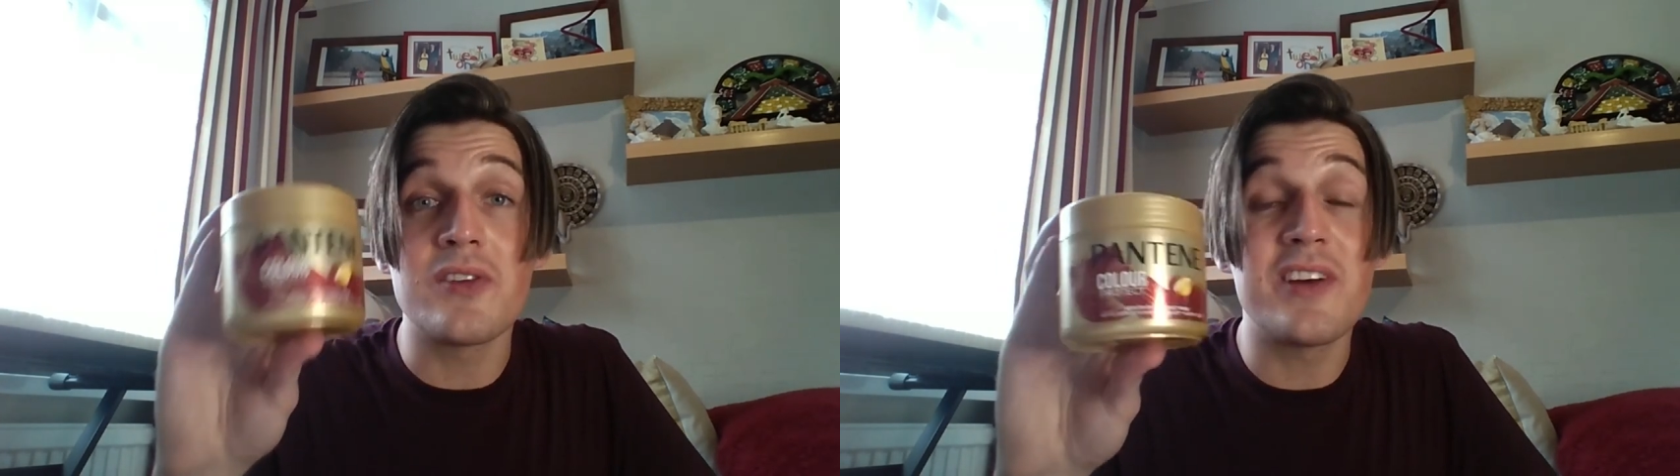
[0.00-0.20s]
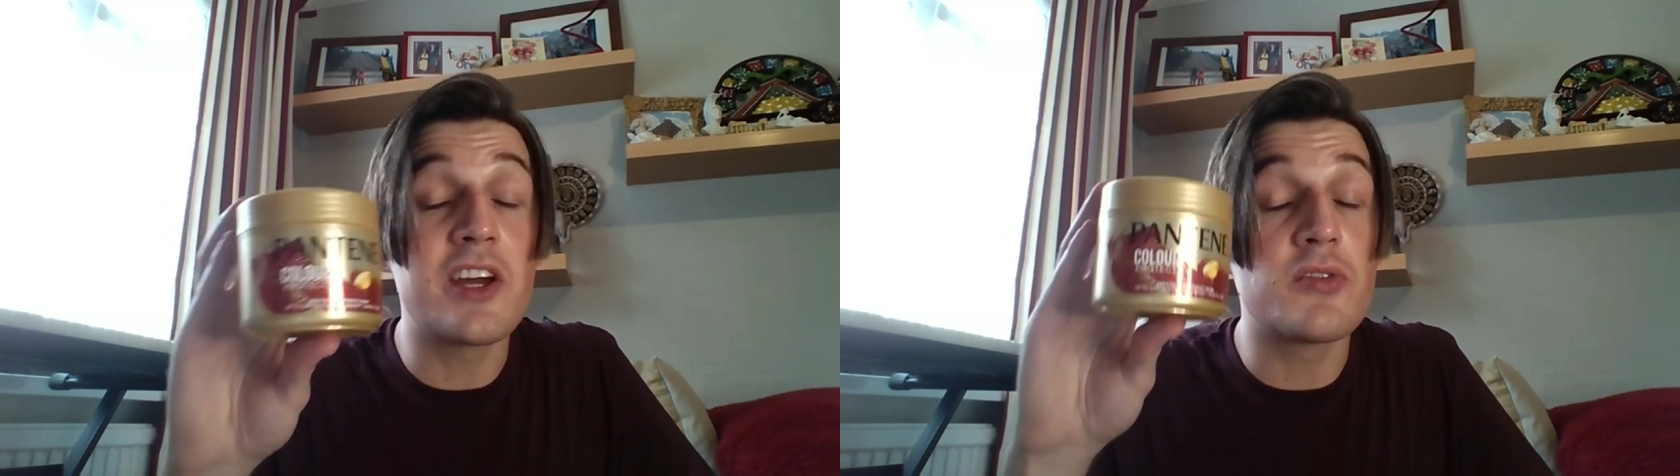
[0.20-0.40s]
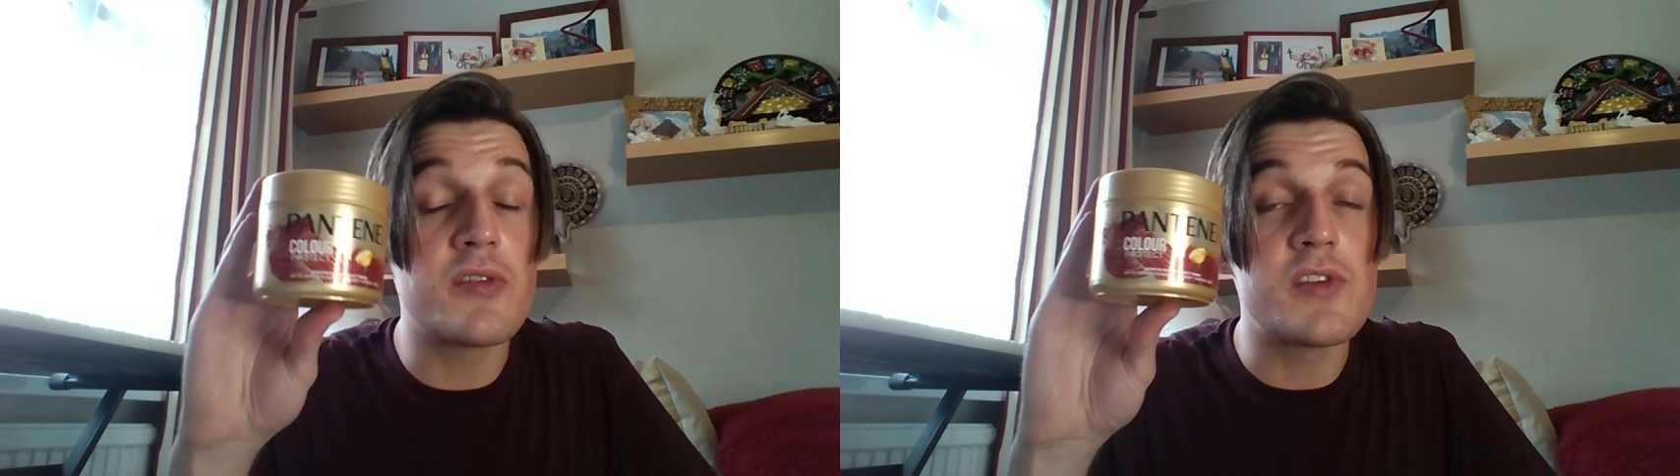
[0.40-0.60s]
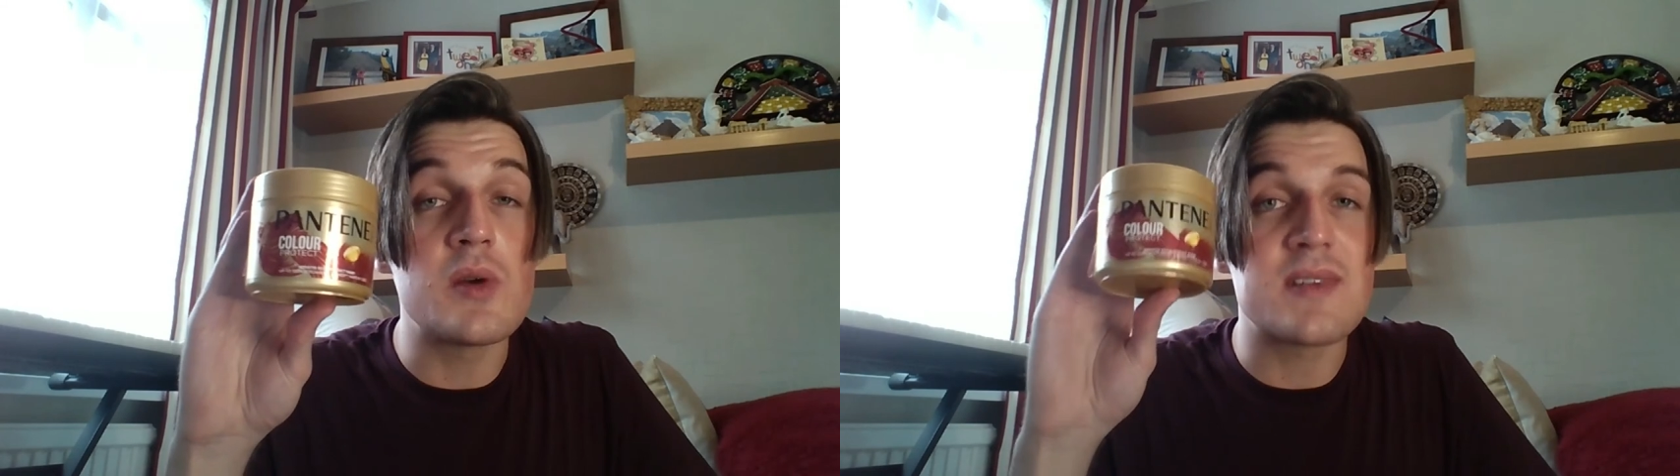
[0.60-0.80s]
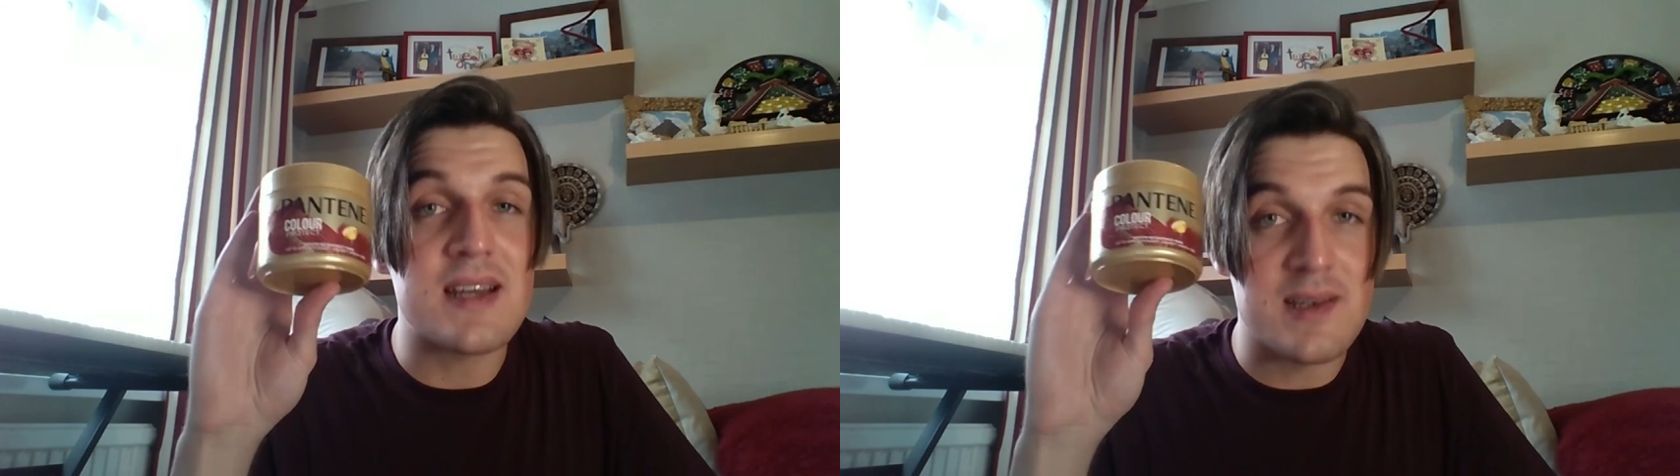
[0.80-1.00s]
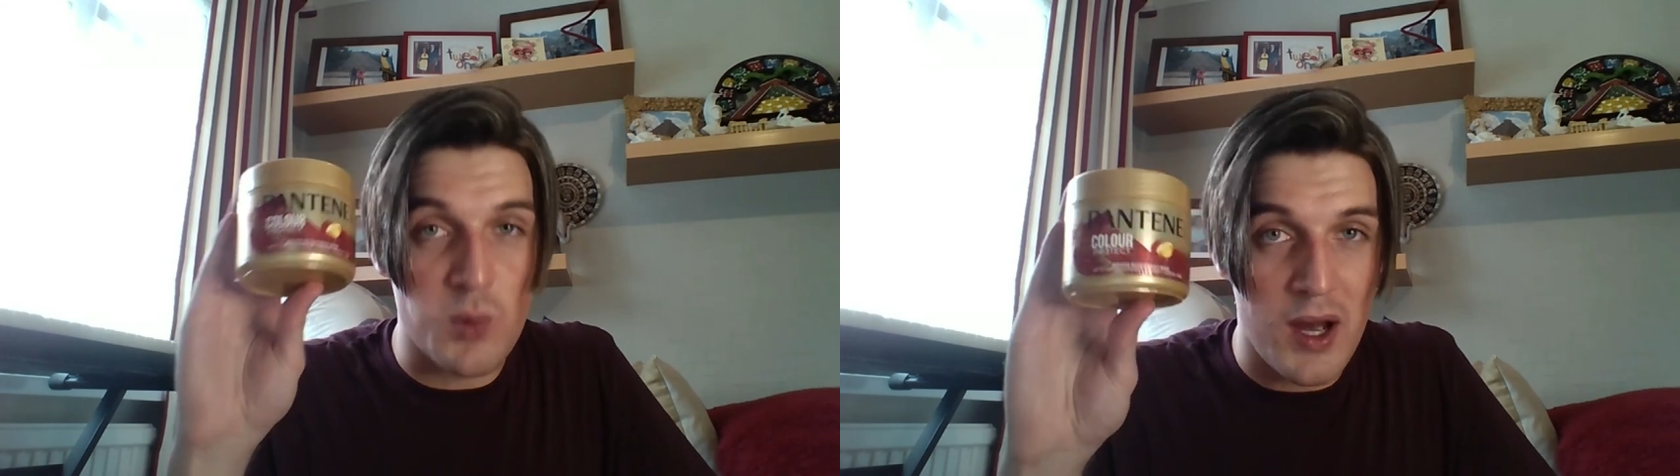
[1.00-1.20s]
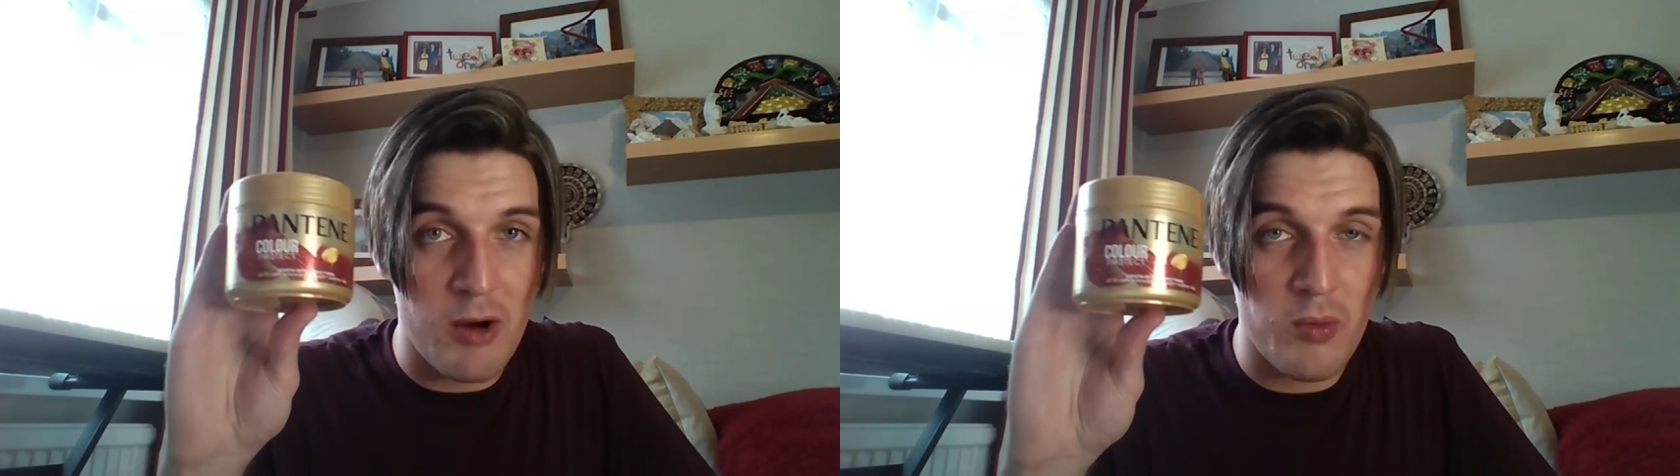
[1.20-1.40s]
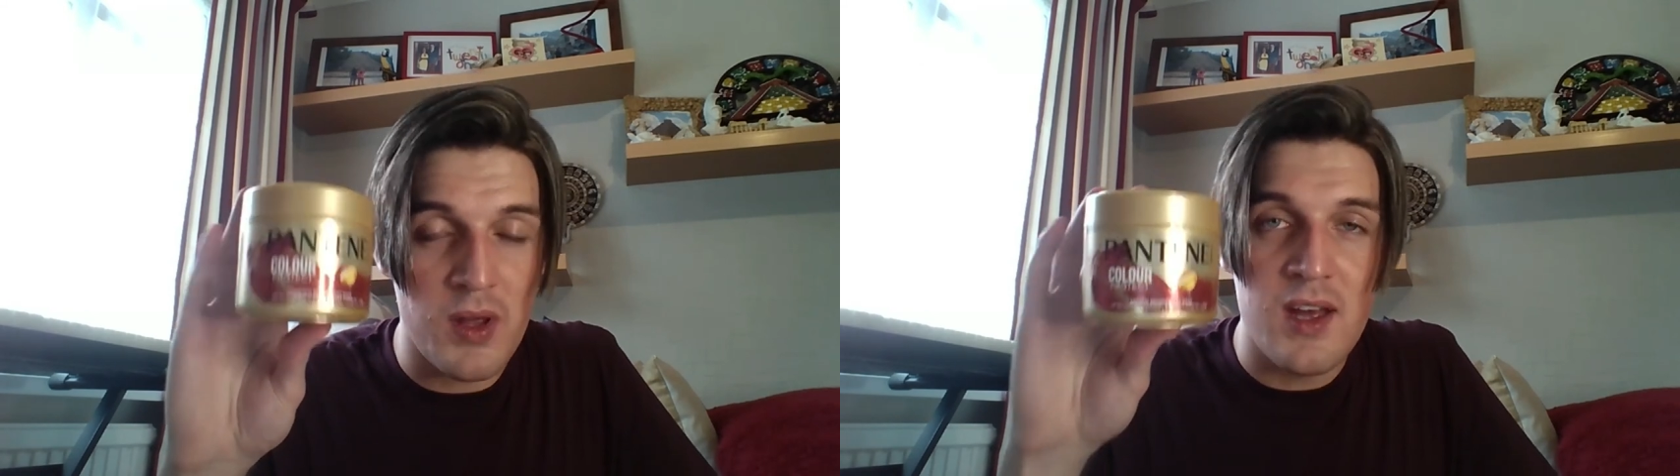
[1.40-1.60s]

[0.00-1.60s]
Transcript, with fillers: really good reviews as well.